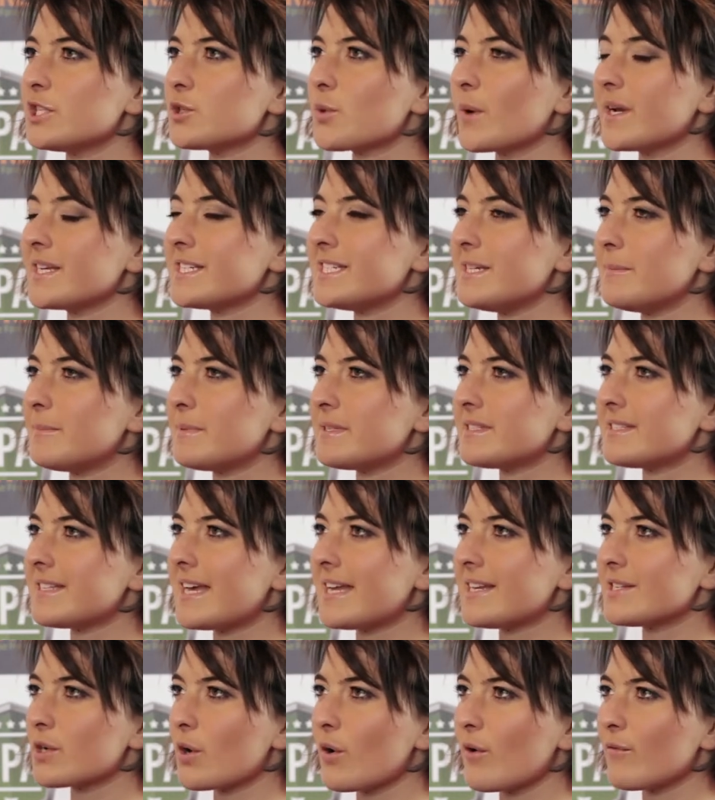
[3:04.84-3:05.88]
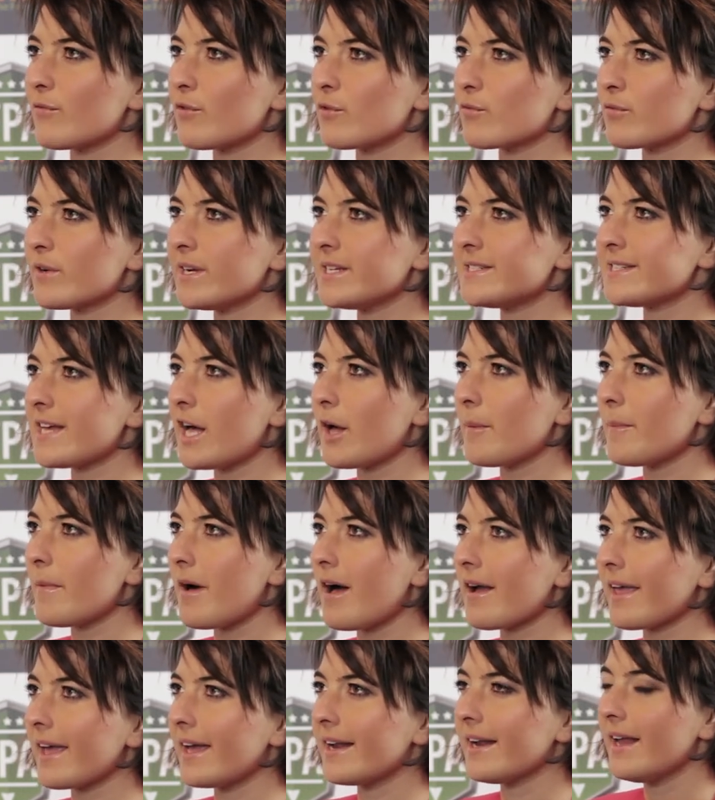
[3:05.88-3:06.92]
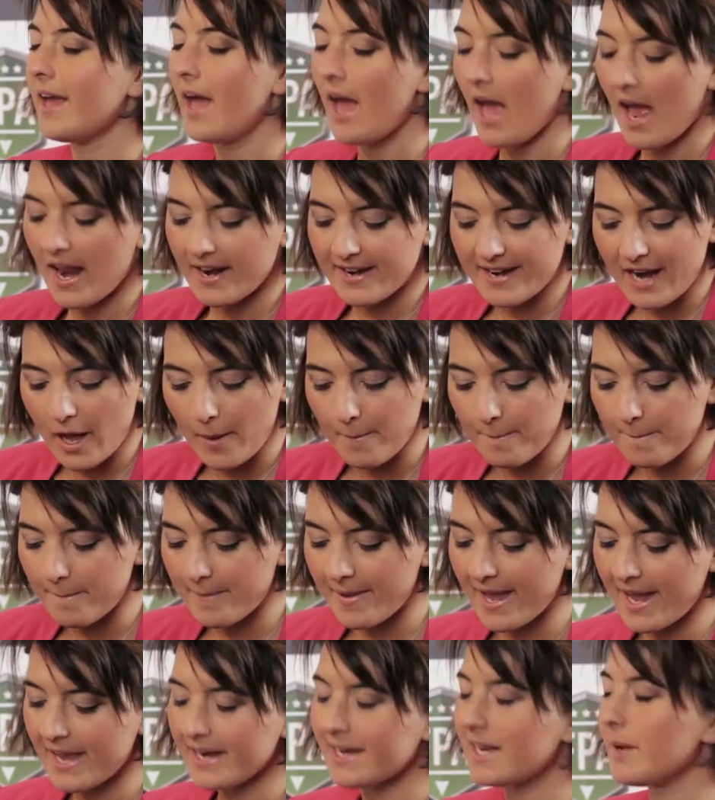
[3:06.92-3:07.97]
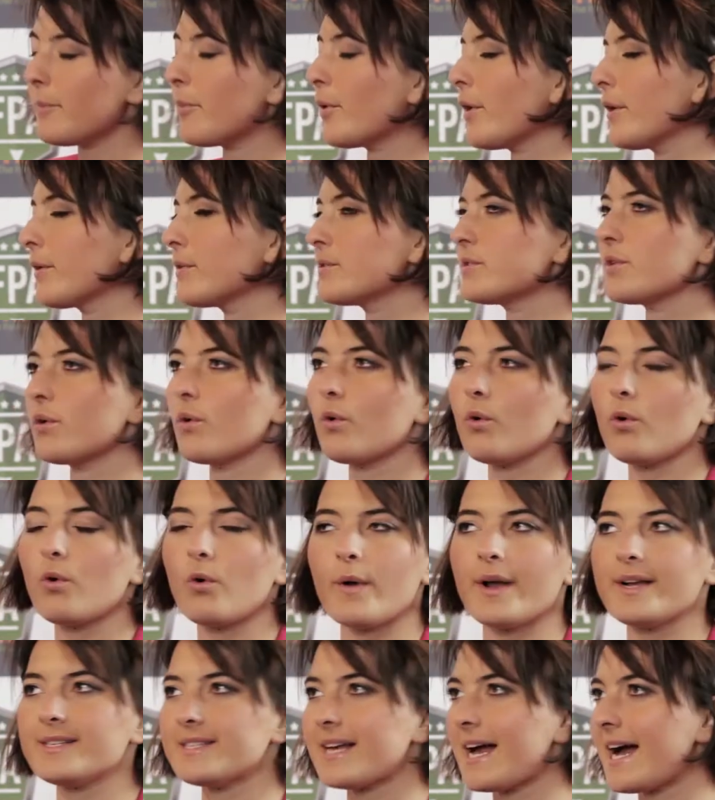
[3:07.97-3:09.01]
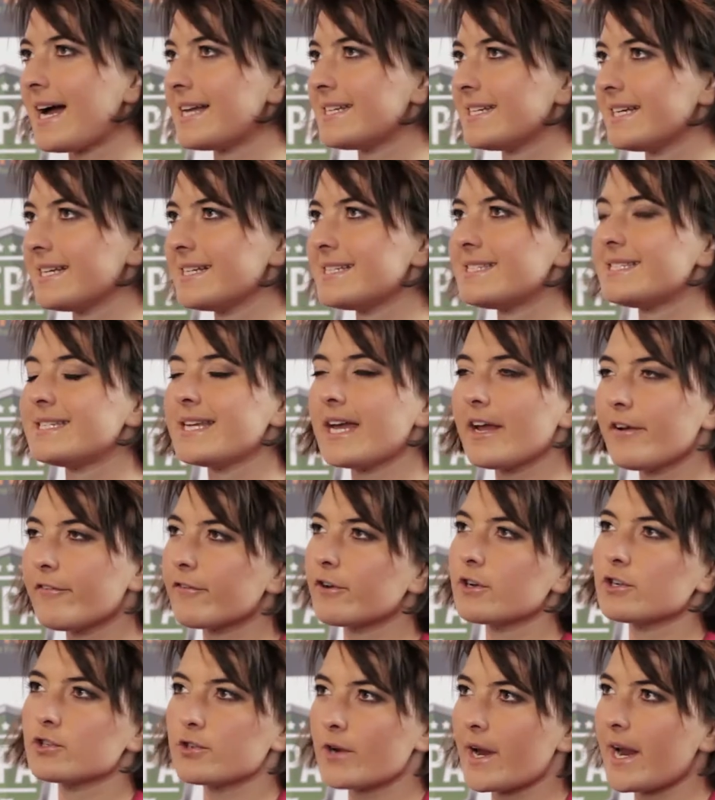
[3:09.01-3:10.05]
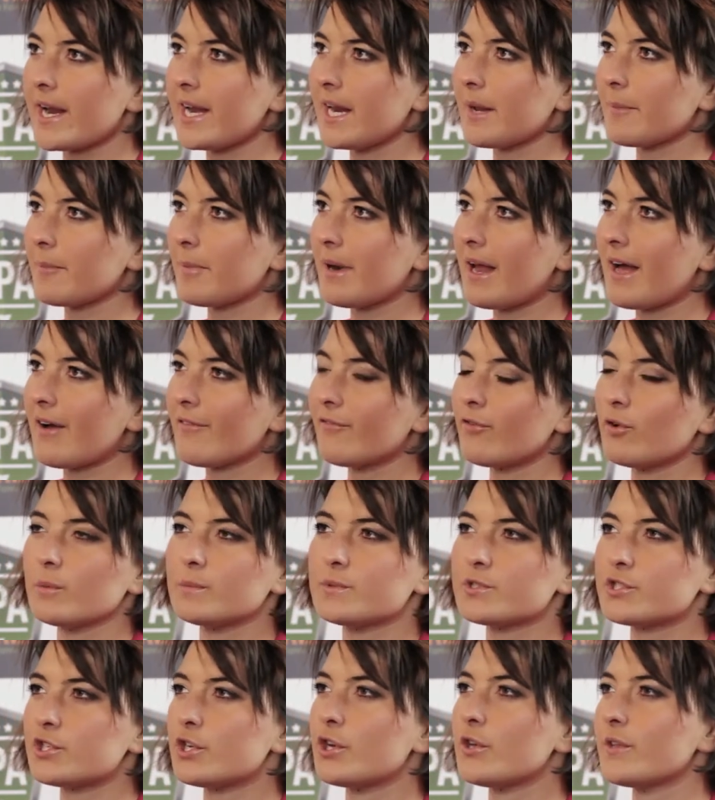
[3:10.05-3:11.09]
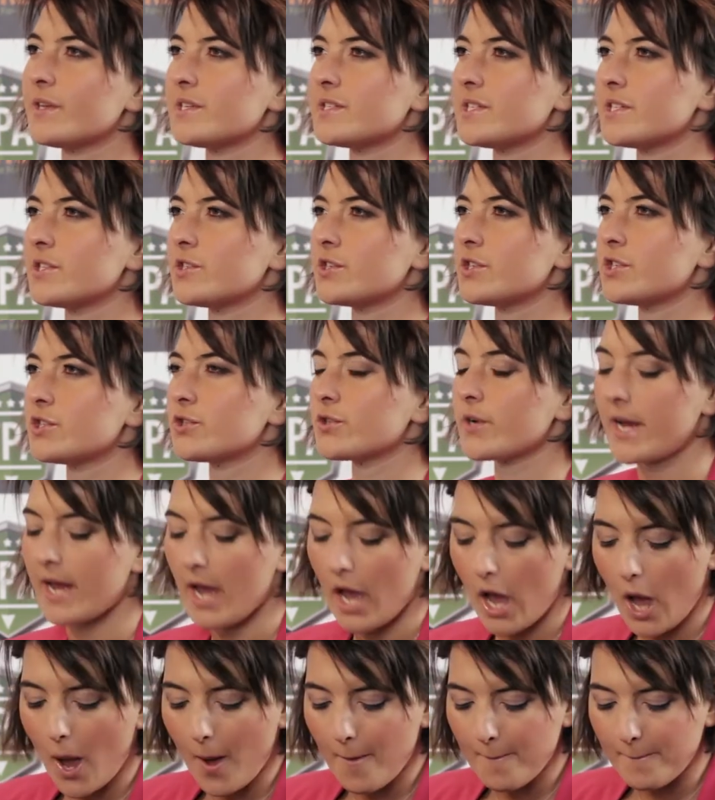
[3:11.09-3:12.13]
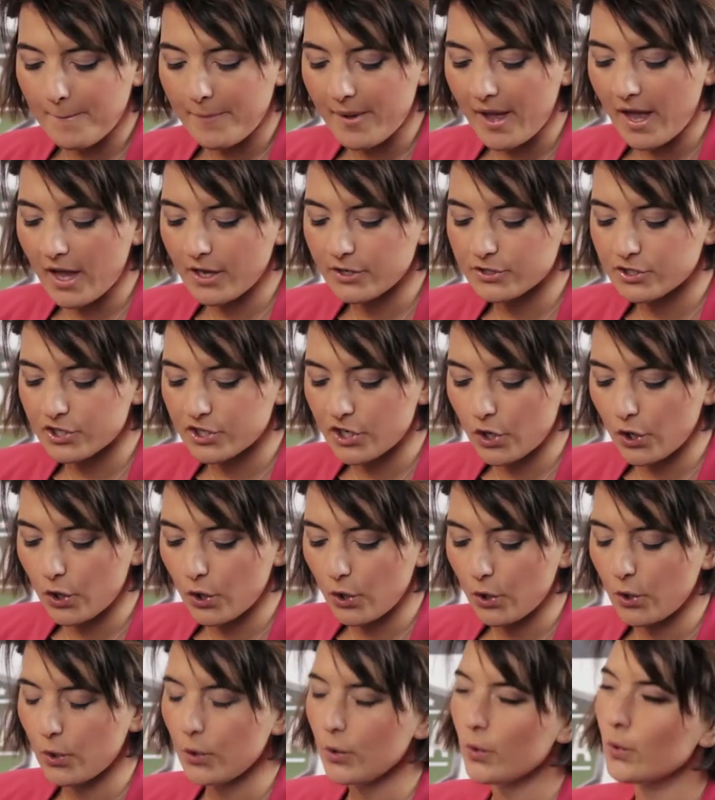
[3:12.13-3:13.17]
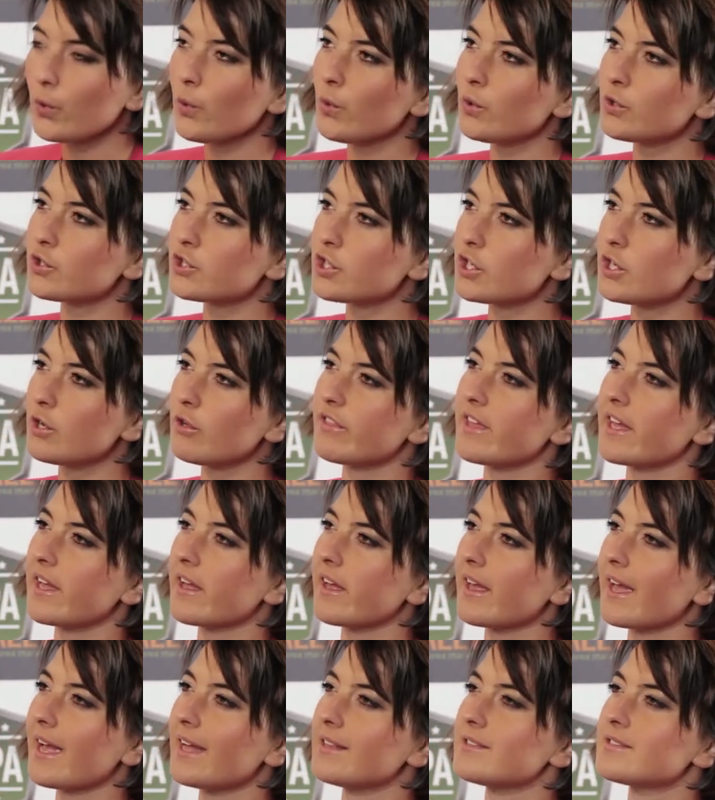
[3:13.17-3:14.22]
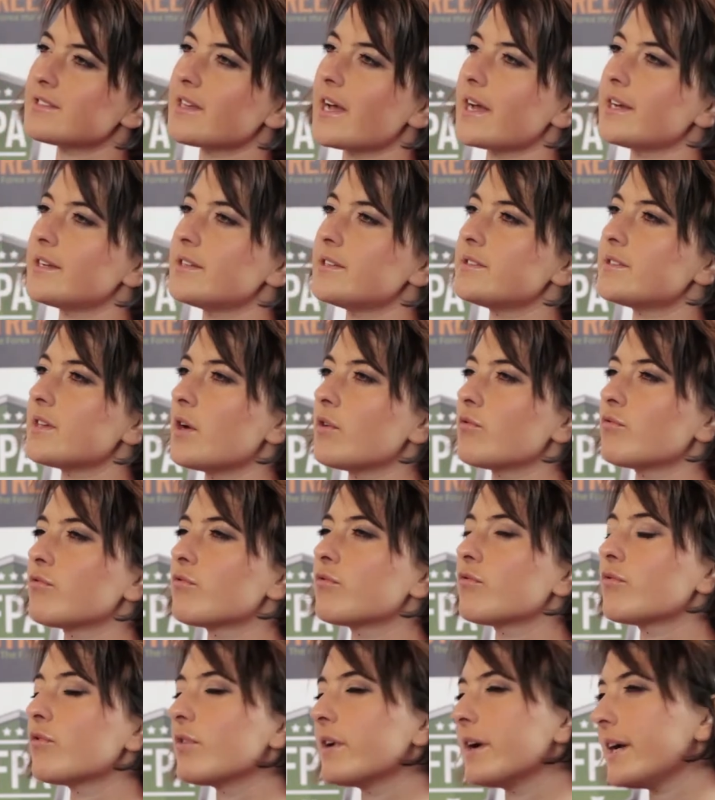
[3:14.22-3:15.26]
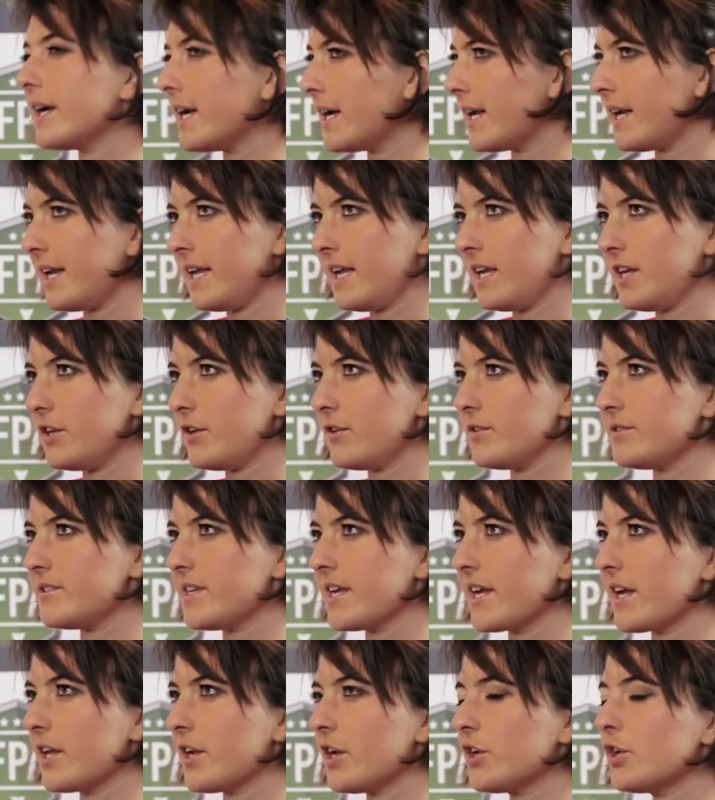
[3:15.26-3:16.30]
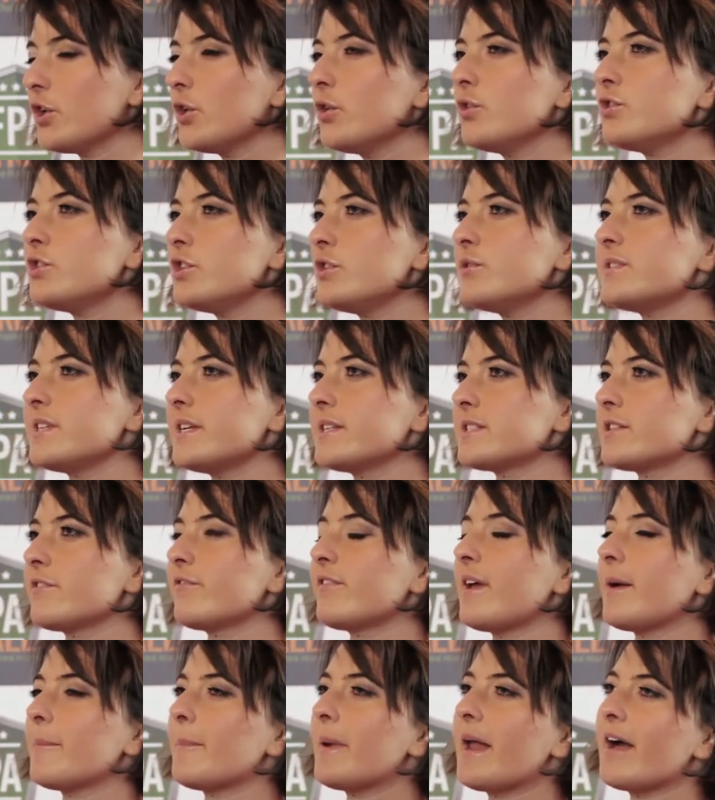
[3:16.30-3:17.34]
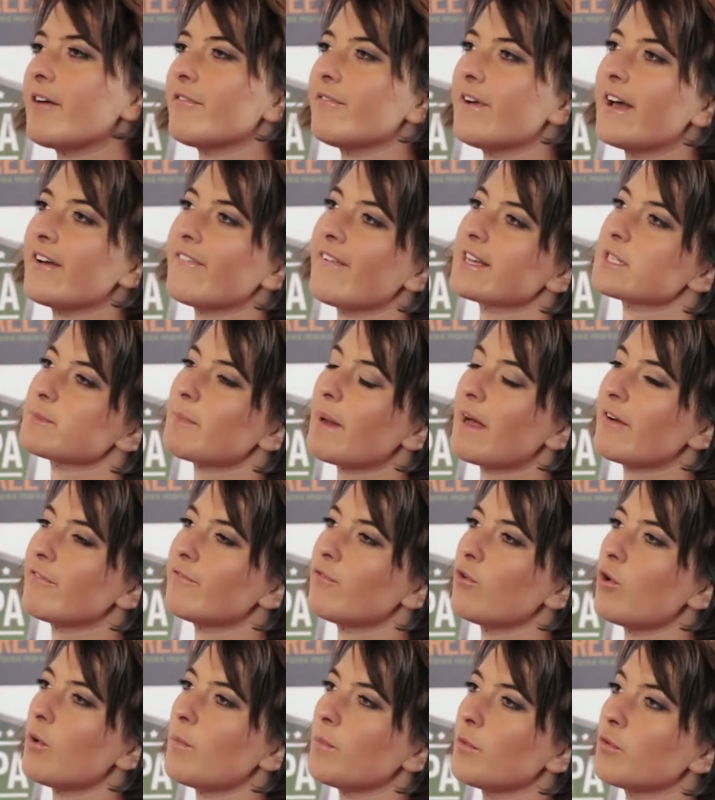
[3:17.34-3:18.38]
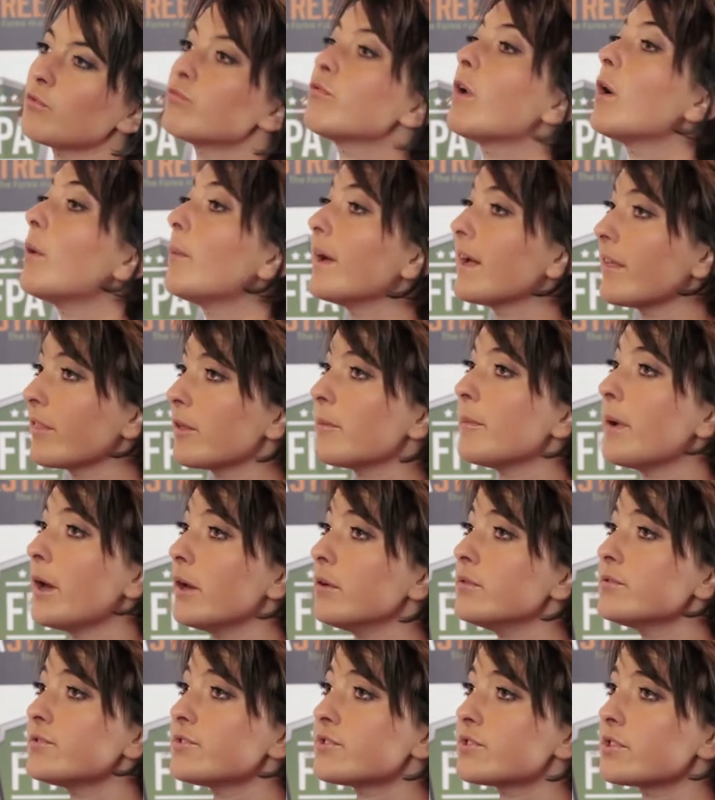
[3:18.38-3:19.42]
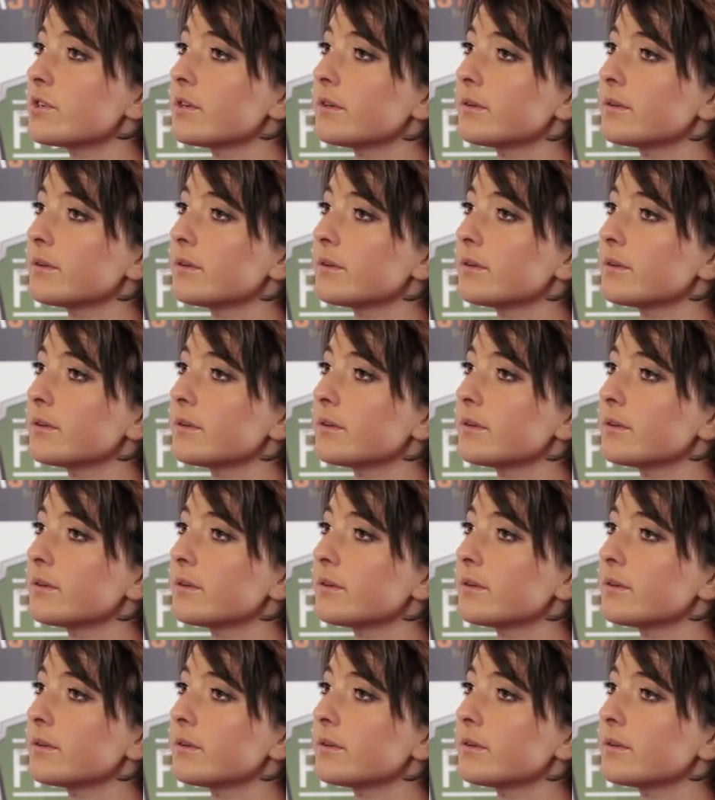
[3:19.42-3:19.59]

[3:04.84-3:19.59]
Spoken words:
20% of the retail market. Now, many brokers are always adding different trading platforms to this industry. But who do you think insiders are really using it, and who do you see as the FX platform growing the most?